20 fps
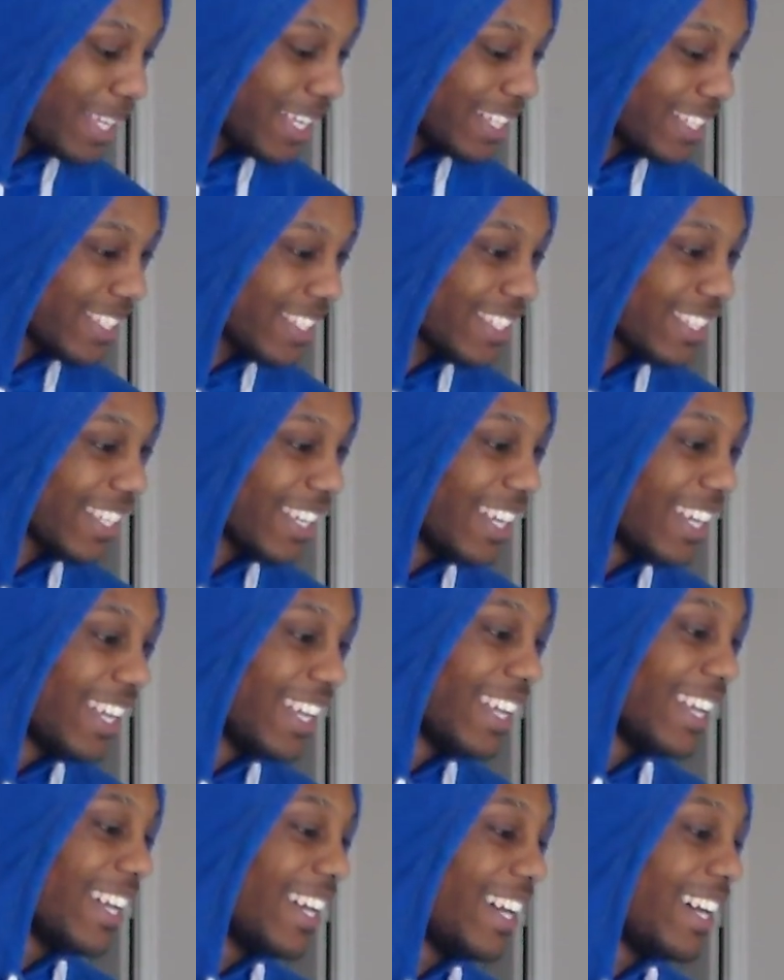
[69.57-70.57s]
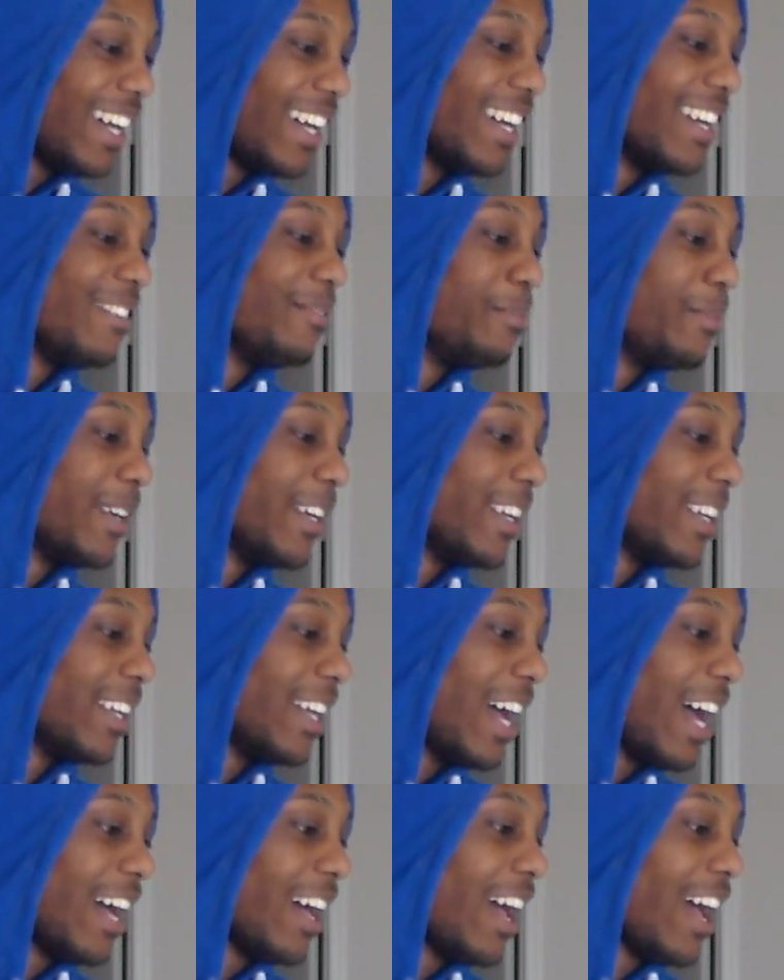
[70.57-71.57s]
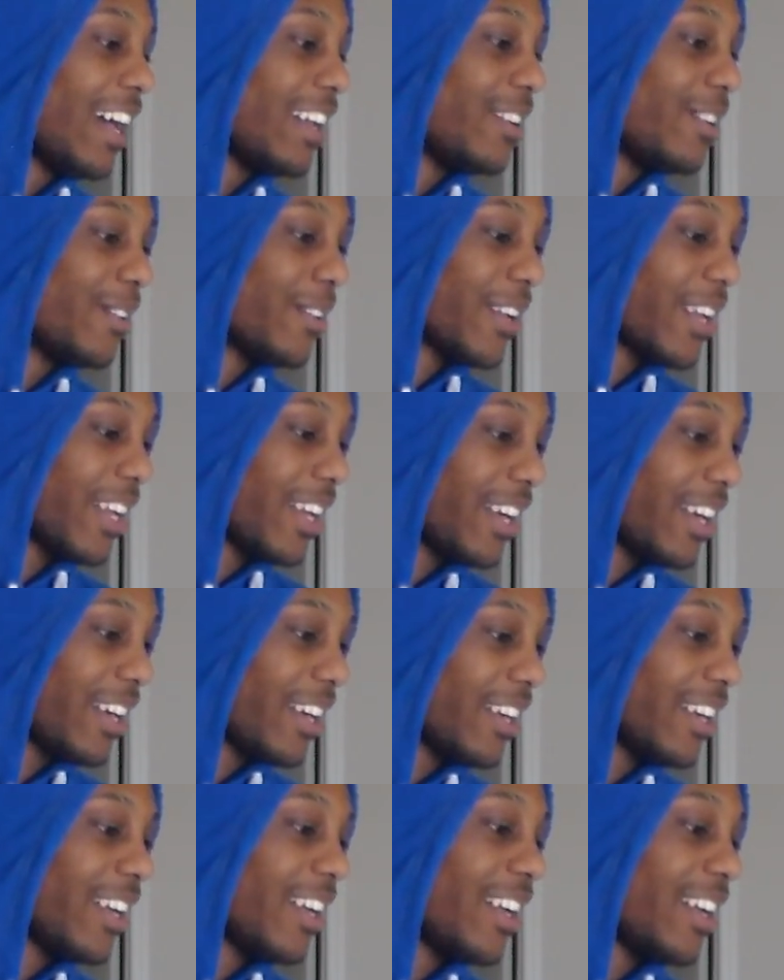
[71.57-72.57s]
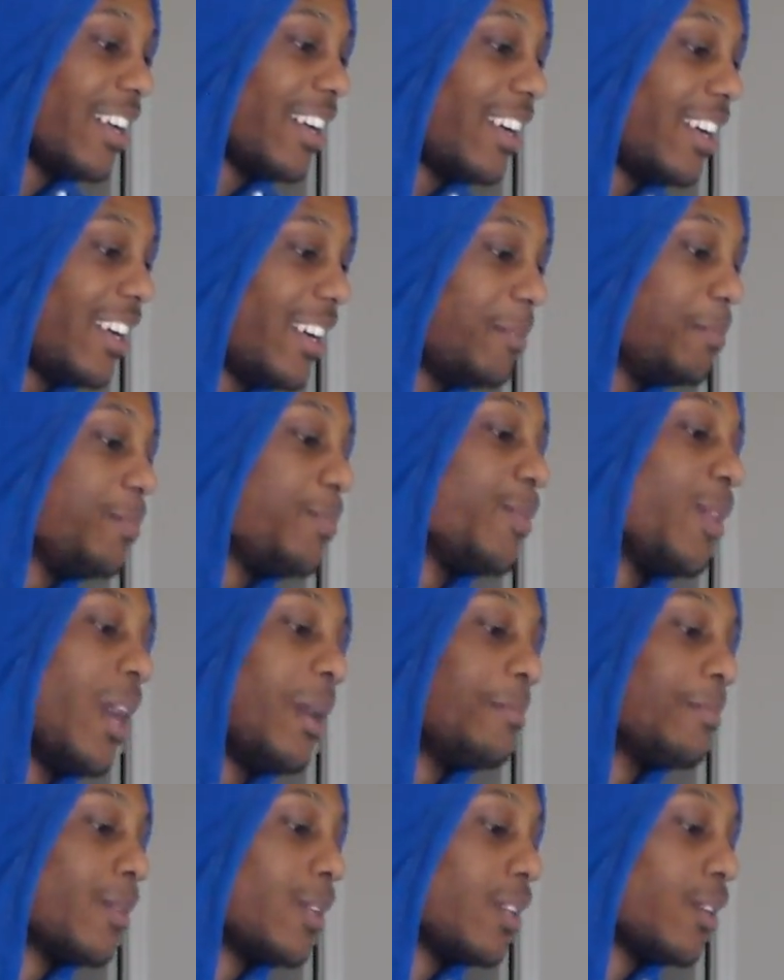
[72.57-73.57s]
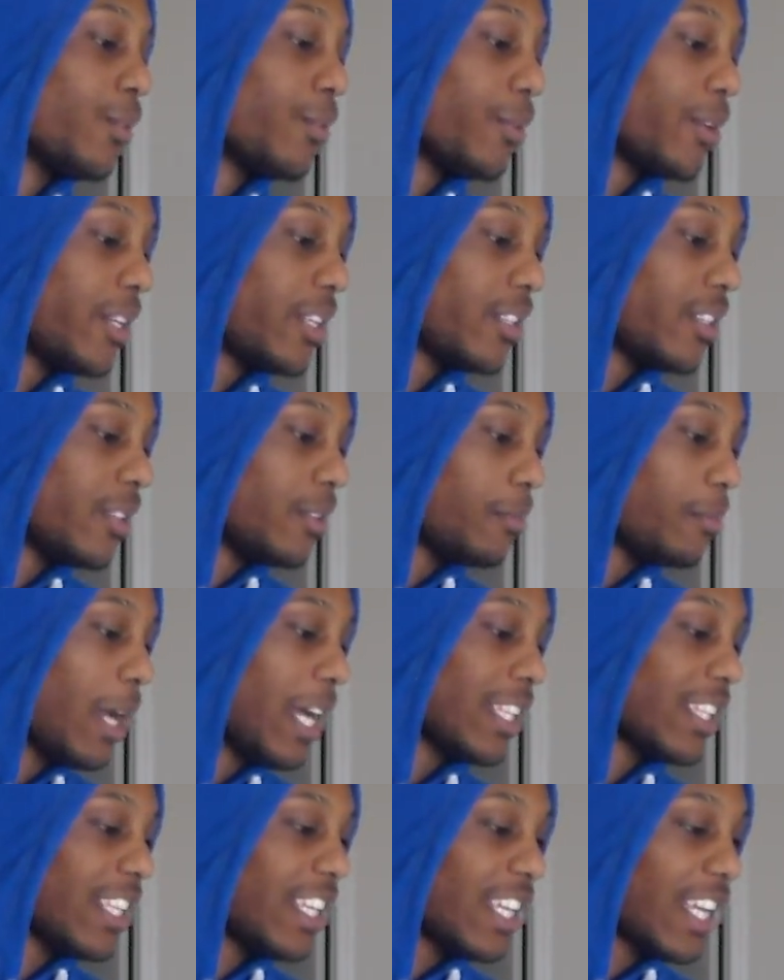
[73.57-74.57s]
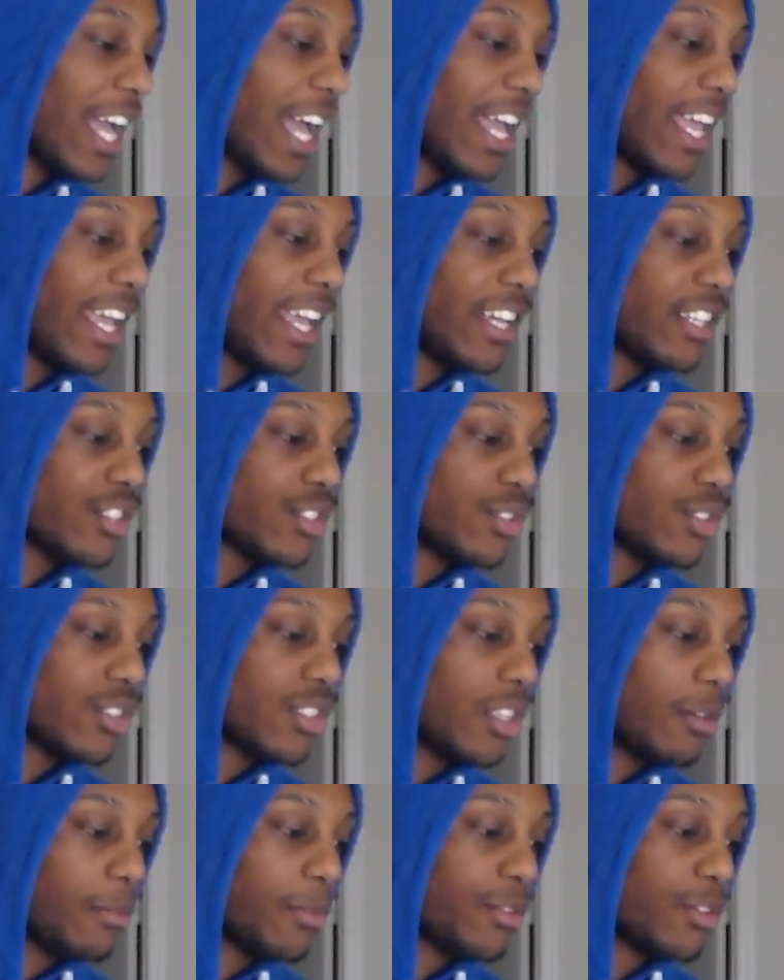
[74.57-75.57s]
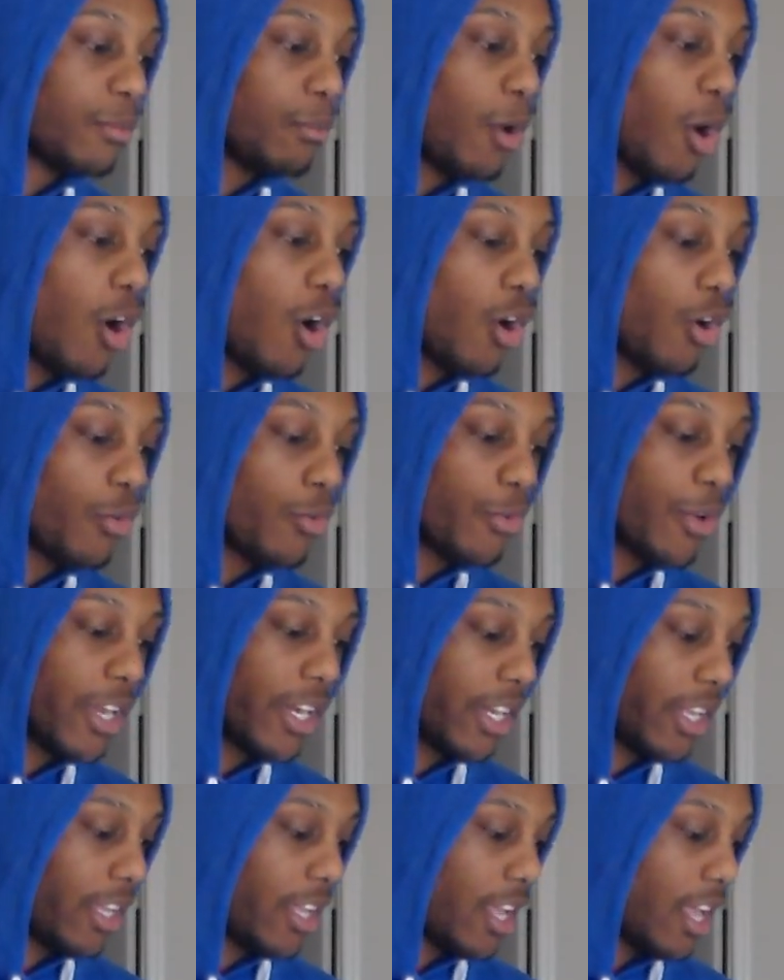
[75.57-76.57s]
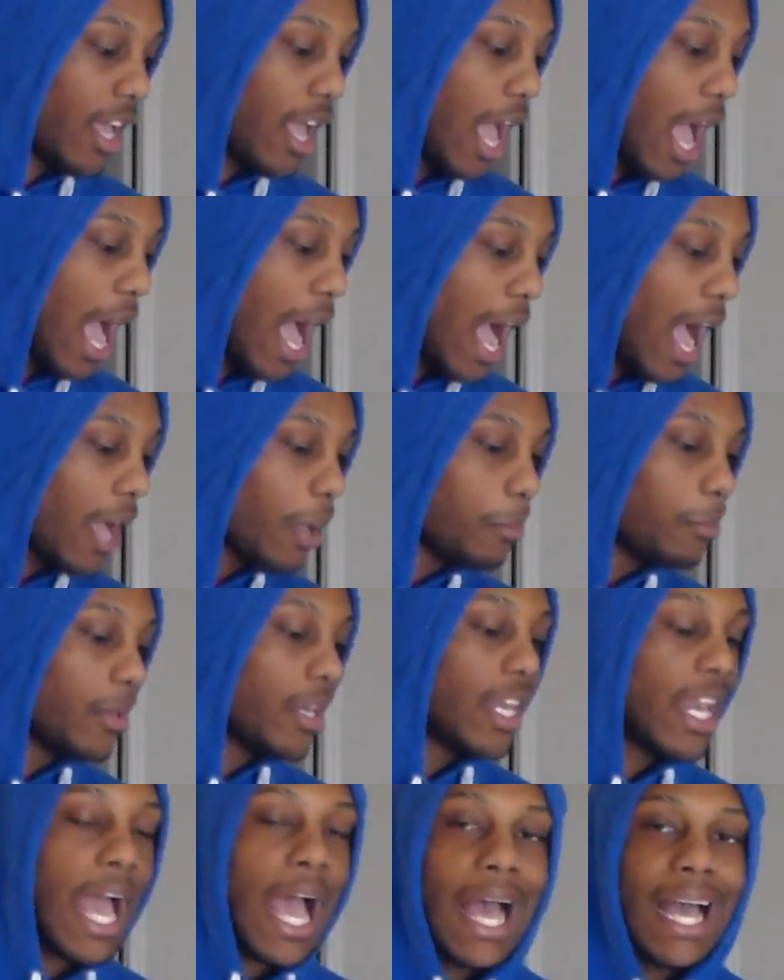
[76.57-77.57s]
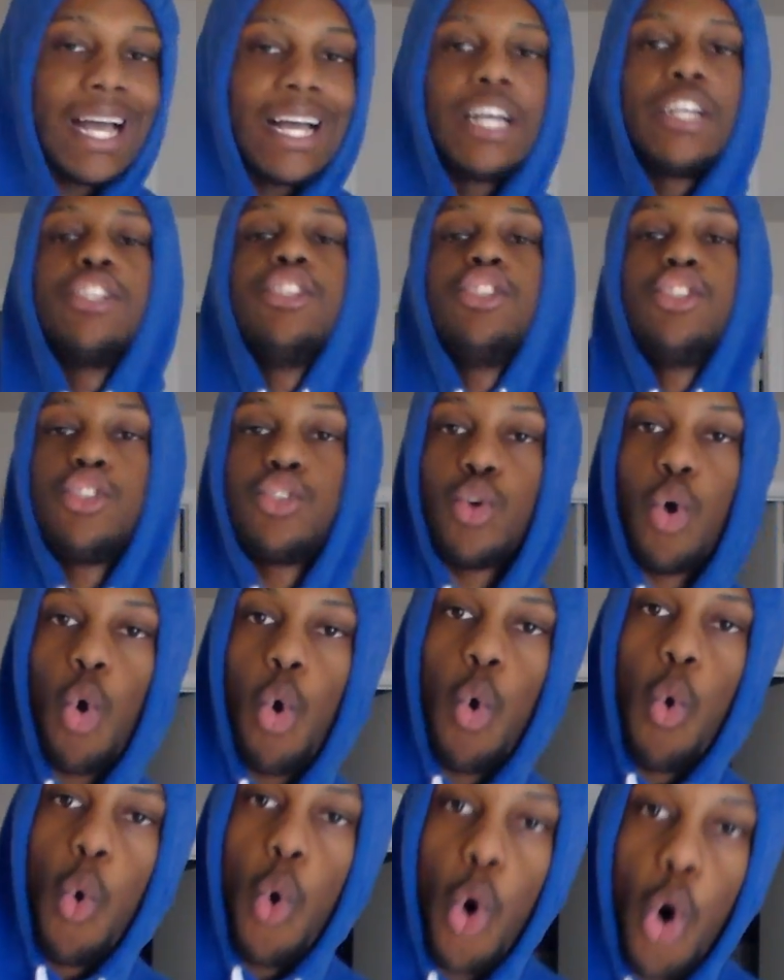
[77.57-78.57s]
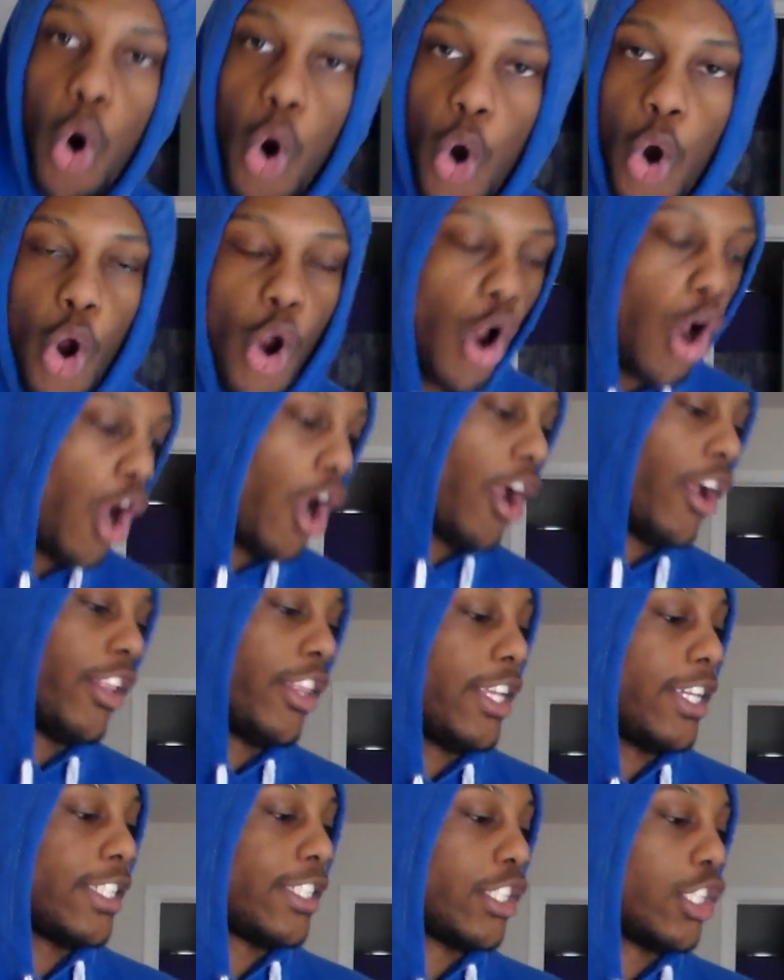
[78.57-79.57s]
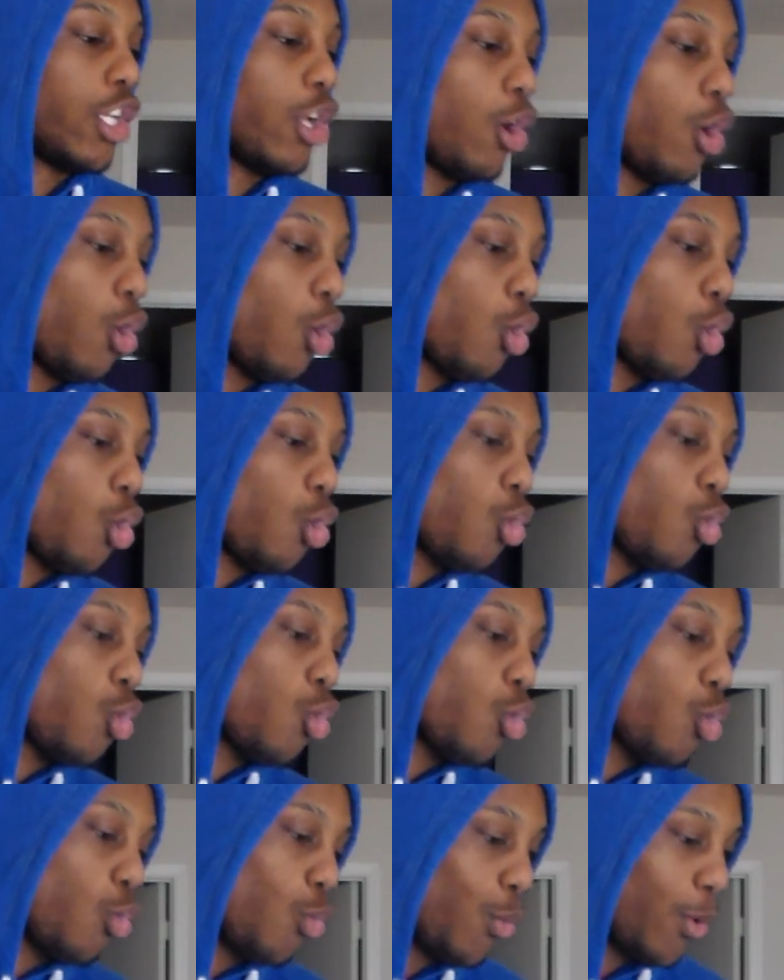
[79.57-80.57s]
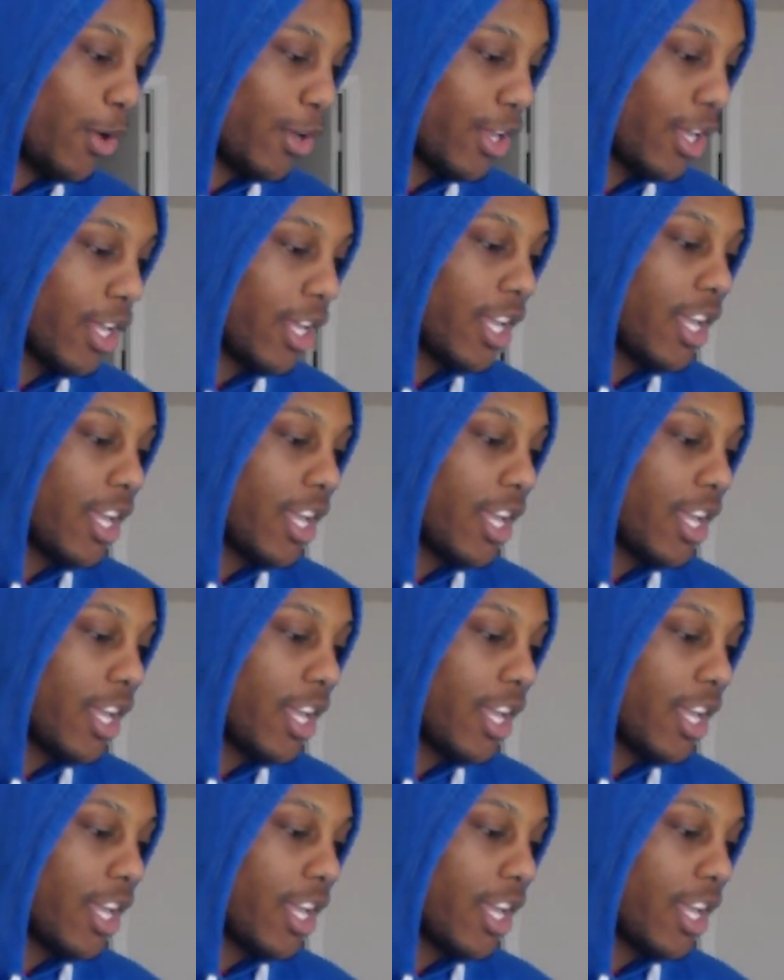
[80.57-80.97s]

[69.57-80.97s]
pissed, uh, but I, I, don't care. Uh, I'm gonna read them. I think I answered some of them already. I'm not sure. Let's go.